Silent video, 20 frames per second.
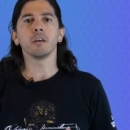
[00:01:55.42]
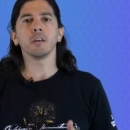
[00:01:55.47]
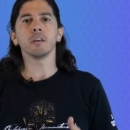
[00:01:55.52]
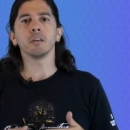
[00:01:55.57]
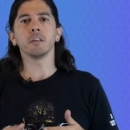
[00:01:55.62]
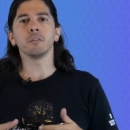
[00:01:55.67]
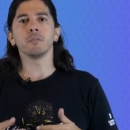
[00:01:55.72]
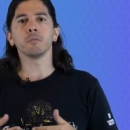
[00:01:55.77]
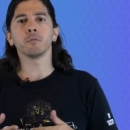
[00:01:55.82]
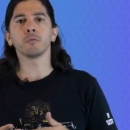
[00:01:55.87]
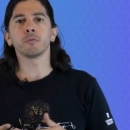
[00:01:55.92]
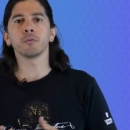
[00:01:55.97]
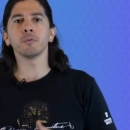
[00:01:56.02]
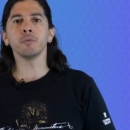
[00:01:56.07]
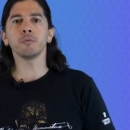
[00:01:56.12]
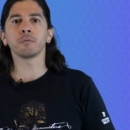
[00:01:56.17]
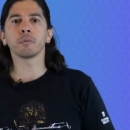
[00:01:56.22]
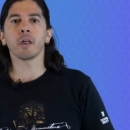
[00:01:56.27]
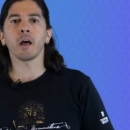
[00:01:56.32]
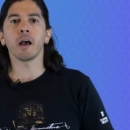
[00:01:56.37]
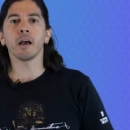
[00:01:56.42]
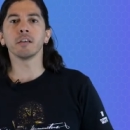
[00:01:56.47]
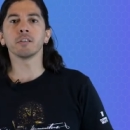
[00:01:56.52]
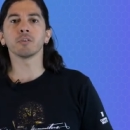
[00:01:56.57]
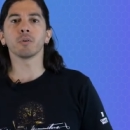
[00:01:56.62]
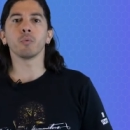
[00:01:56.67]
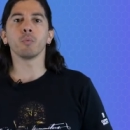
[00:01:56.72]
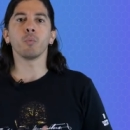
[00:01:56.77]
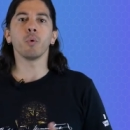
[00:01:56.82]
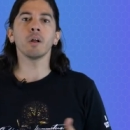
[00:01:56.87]
In fruit
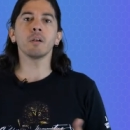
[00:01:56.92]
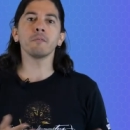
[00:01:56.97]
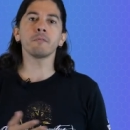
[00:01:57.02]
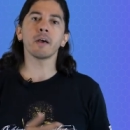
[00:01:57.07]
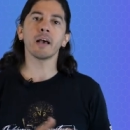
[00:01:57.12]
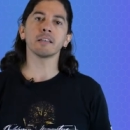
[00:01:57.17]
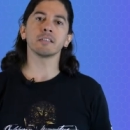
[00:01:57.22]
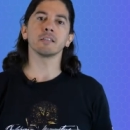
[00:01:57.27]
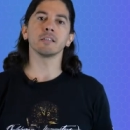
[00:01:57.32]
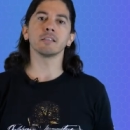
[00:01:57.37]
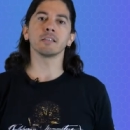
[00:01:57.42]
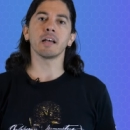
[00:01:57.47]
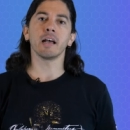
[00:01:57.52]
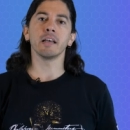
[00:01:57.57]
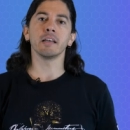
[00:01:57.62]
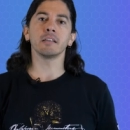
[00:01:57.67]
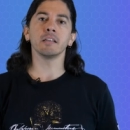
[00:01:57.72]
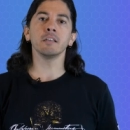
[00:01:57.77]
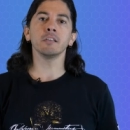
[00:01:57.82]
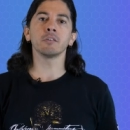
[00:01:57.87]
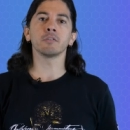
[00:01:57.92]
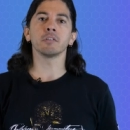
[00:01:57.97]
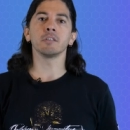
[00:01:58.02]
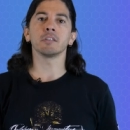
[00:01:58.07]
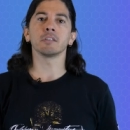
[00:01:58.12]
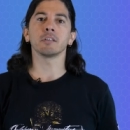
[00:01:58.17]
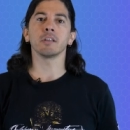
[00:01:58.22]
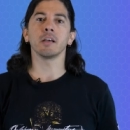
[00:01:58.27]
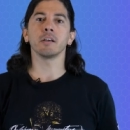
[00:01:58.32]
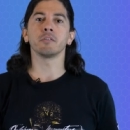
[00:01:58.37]
flies, one fasting diet
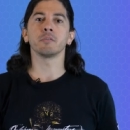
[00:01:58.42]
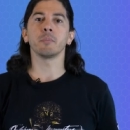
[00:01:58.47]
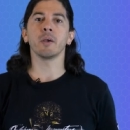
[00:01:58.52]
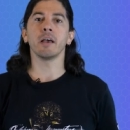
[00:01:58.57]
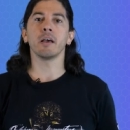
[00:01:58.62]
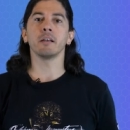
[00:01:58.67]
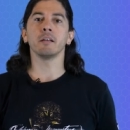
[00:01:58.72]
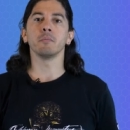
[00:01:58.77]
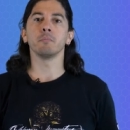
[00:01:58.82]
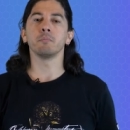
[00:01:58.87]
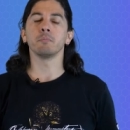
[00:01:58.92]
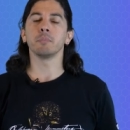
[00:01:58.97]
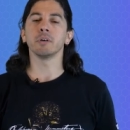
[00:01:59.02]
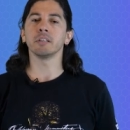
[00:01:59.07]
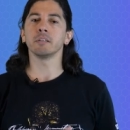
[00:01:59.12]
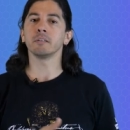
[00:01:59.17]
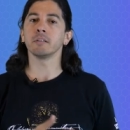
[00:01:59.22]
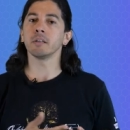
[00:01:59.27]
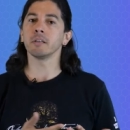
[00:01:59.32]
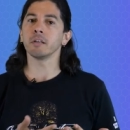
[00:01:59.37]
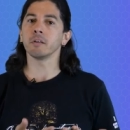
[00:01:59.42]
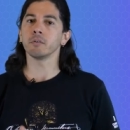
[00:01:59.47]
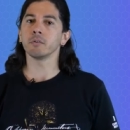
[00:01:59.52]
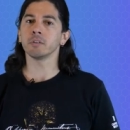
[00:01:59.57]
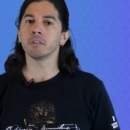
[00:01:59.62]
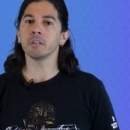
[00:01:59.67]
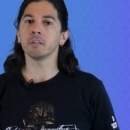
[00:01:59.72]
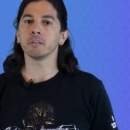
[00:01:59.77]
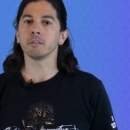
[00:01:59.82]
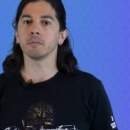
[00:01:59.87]
increased lifespan, but another
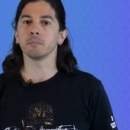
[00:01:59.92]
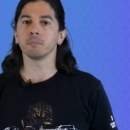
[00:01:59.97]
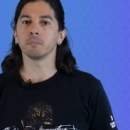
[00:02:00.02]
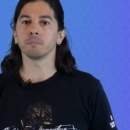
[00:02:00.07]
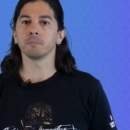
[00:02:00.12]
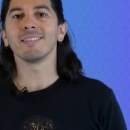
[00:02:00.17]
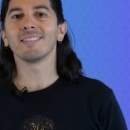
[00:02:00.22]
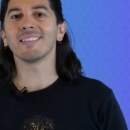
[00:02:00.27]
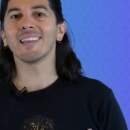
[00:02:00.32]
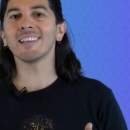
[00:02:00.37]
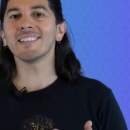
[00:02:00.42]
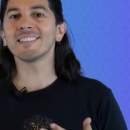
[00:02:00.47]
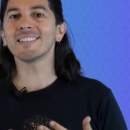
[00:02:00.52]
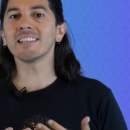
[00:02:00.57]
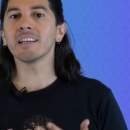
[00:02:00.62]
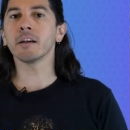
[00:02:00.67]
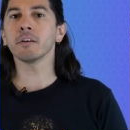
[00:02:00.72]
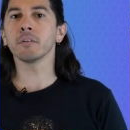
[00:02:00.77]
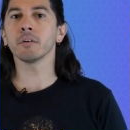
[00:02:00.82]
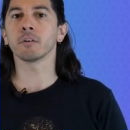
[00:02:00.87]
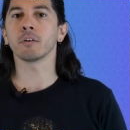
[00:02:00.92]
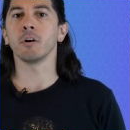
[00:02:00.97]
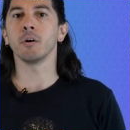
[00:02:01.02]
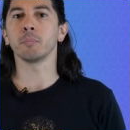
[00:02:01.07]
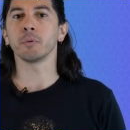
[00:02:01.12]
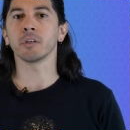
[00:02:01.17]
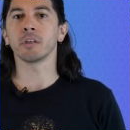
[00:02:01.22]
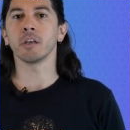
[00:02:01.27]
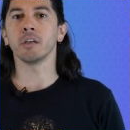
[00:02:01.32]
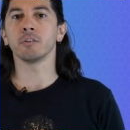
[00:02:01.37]
didn't. That's the other
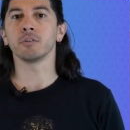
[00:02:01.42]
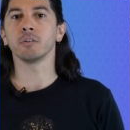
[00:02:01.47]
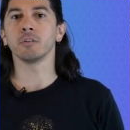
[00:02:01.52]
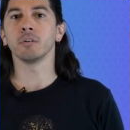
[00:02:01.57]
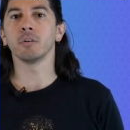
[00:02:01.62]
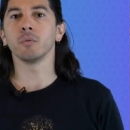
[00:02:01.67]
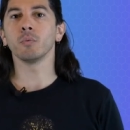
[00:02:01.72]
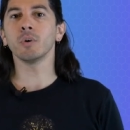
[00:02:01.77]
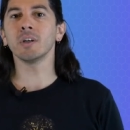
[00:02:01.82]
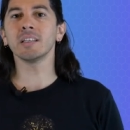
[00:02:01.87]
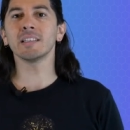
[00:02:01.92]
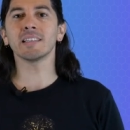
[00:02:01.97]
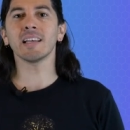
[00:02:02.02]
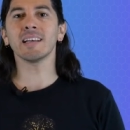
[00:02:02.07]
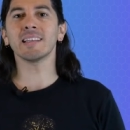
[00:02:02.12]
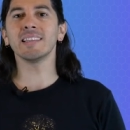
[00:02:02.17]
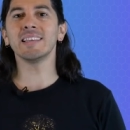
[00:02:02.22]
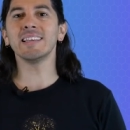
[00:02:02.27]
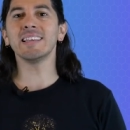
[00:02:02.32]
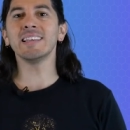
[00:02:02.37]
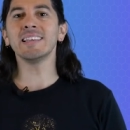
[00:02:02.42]
complication. What exactly